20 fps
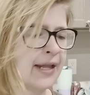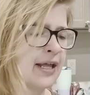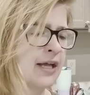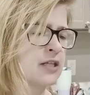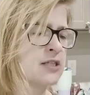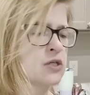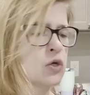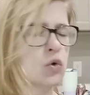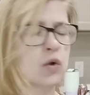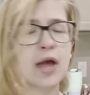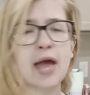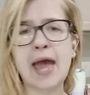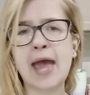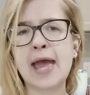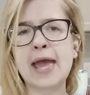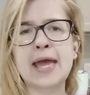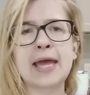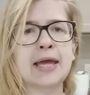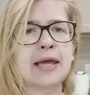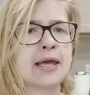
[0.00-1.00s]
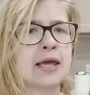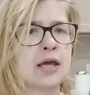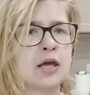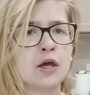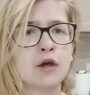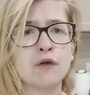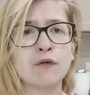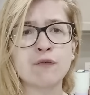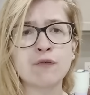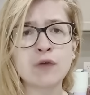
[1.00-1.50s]
It's okay
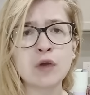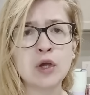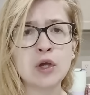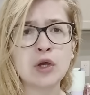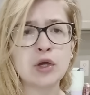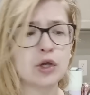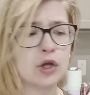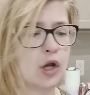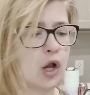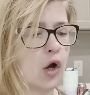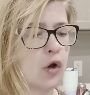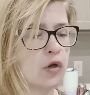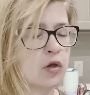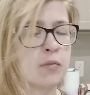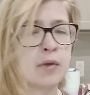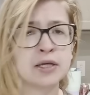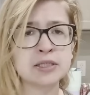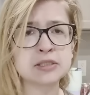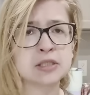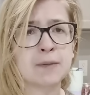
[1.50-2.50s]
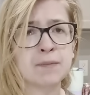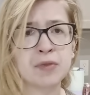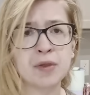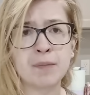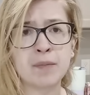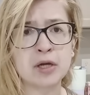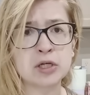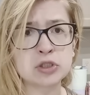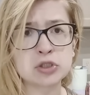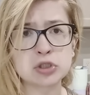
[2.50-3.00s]
if, you know, you messed up the
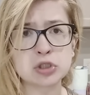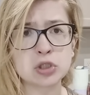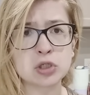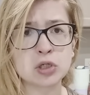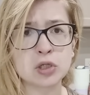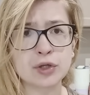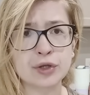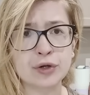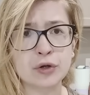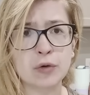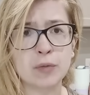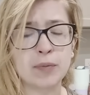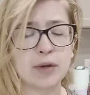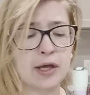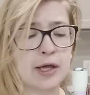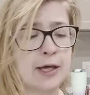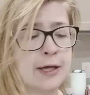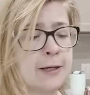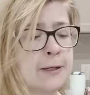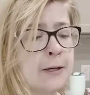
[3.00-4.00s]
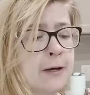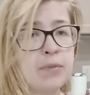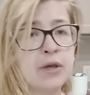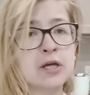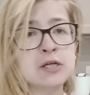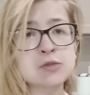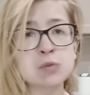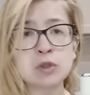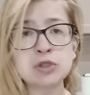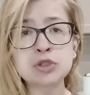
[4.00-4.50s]
mixture a little bit,
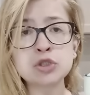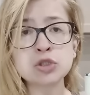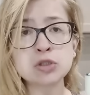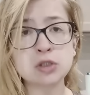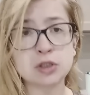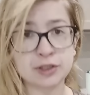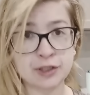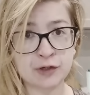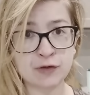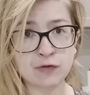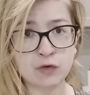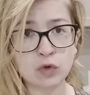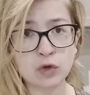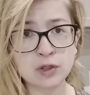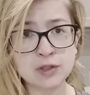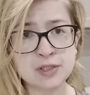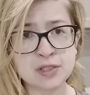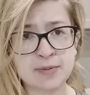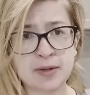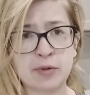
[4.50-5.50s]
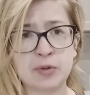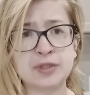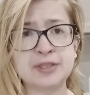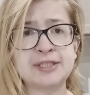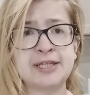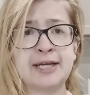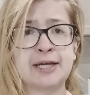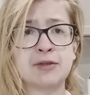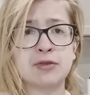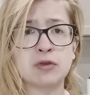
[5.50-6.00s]
because what you're looking for is to be able to
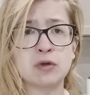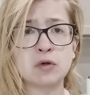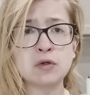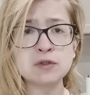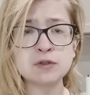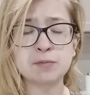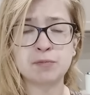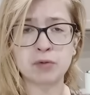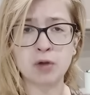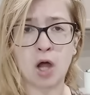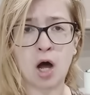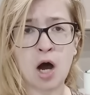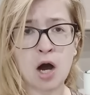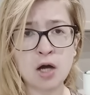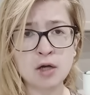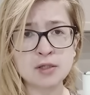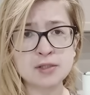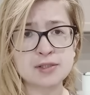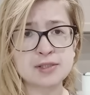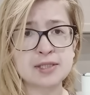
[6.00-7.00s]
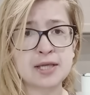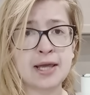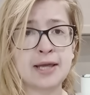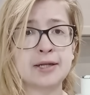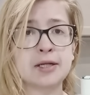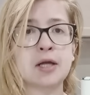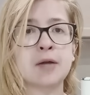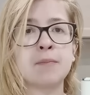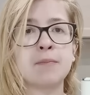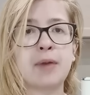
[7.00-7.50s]
take those blocks
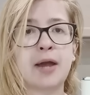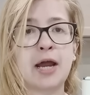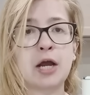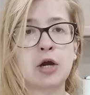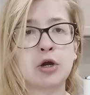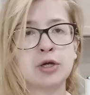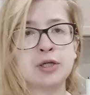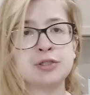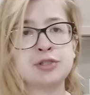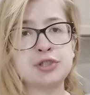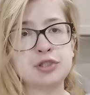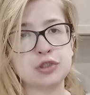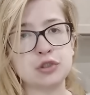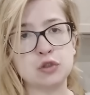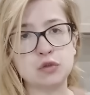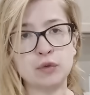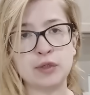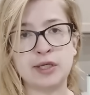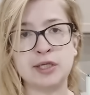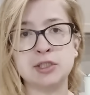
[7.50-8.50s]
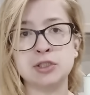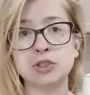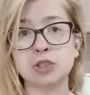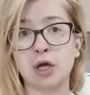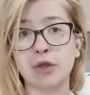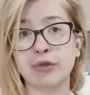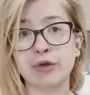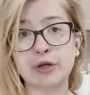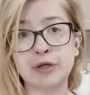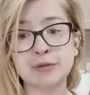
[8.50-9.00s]
and compare it to each
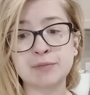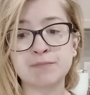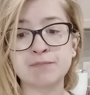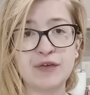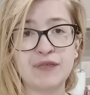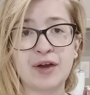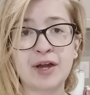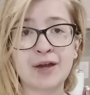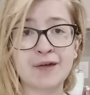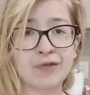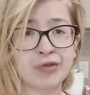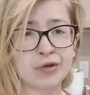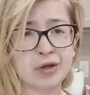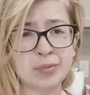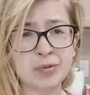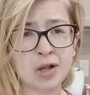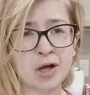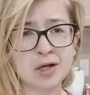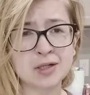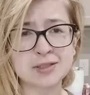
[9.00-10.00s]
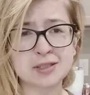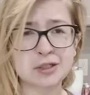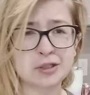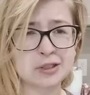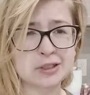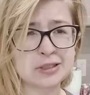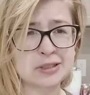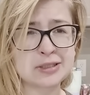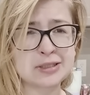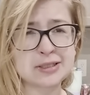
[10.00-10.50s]
other. If I have 3 blocks that
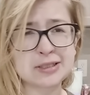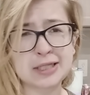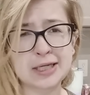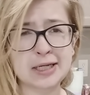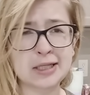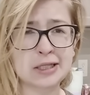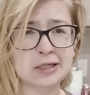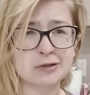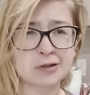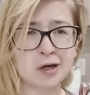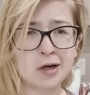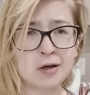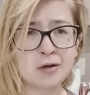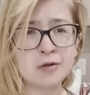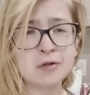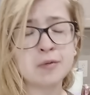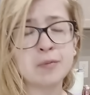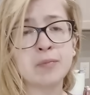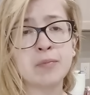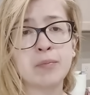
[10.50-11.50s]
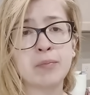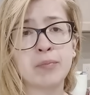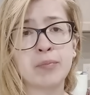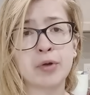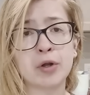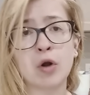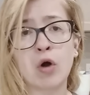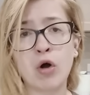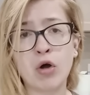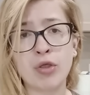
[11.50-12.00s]
are slightly wrong,
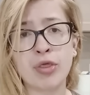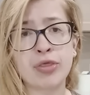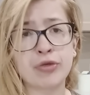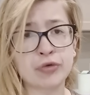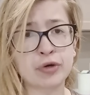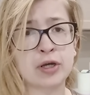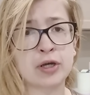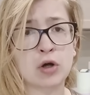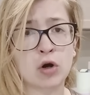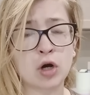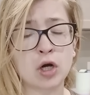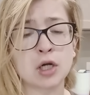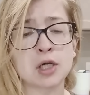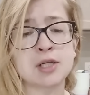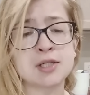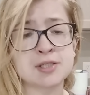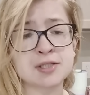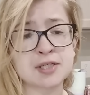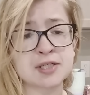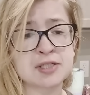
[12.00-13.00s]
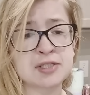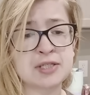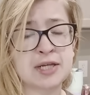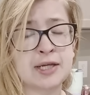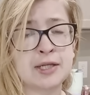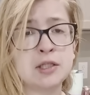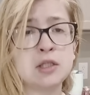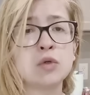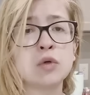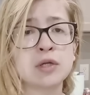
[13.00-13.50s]
but all 3 are
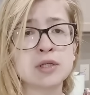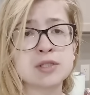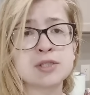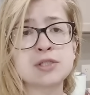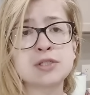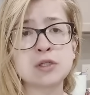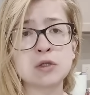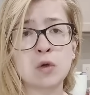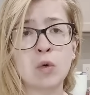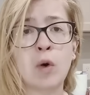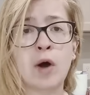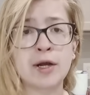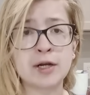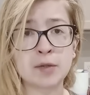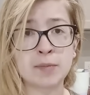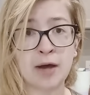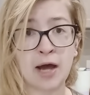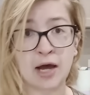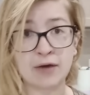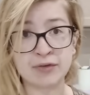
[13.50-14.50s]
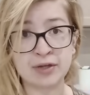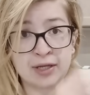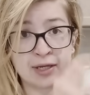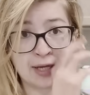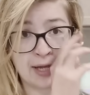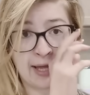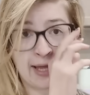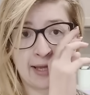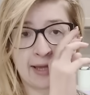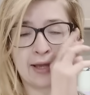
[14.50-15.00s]
consistent, you can still wind up
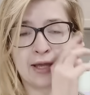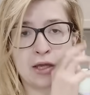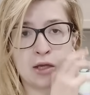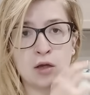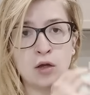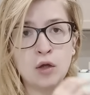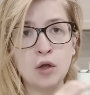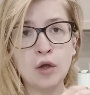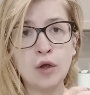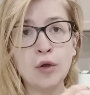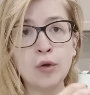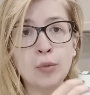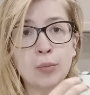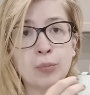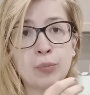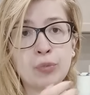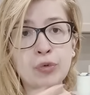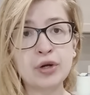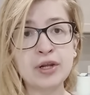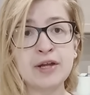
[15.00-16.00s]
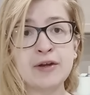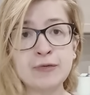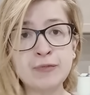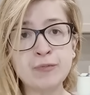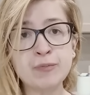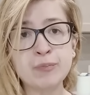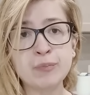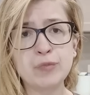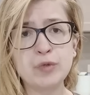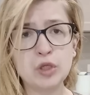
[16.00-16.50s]
having a pretty
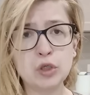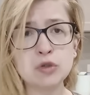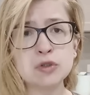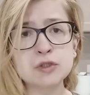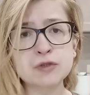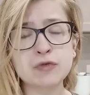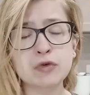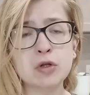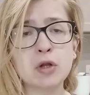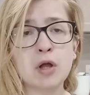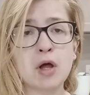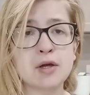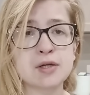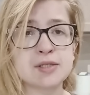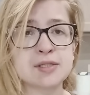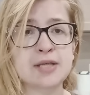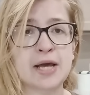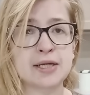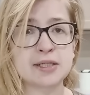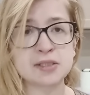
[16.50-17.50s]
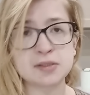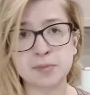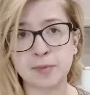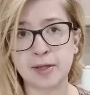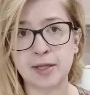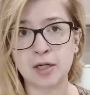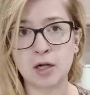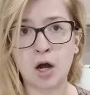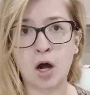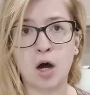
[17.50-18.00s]
useful
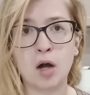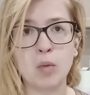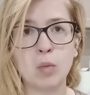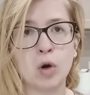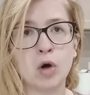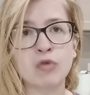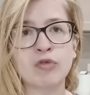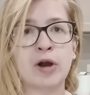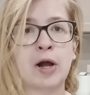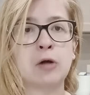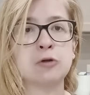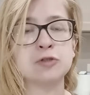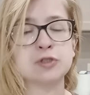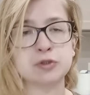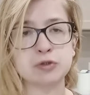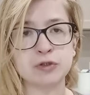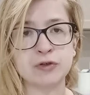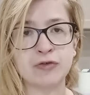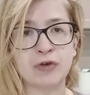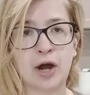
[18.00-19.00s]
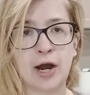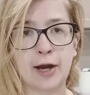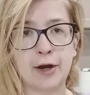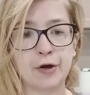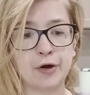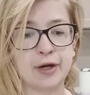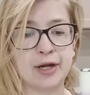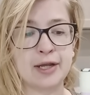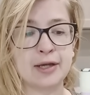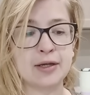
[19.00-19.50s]
assessment on what rounds you were
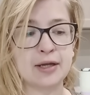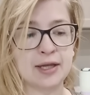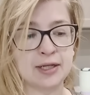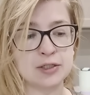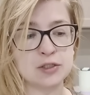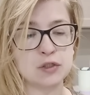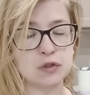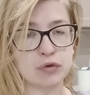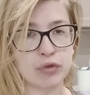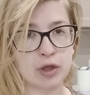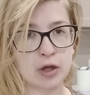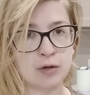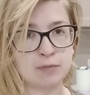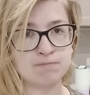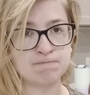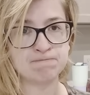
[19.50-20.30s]
firing into them.